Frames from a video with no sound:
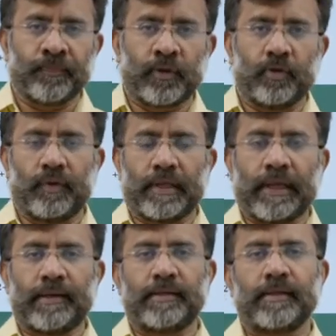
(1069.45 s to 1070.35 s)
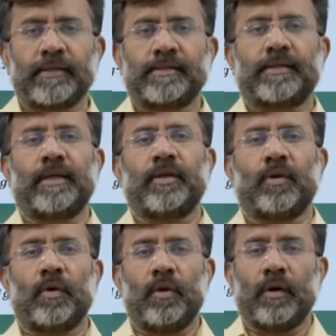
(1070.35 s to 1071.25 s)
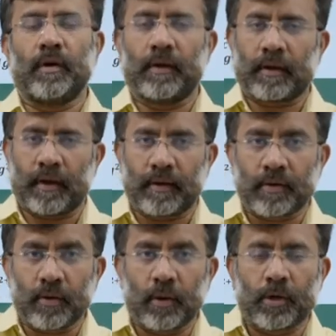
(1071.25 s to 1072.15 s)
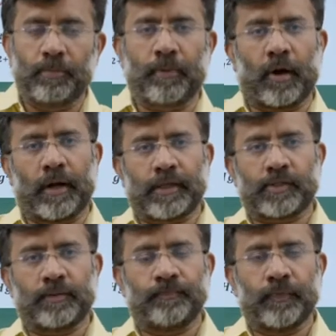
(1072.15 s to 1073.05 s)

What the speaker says: you will get stereo controlled product.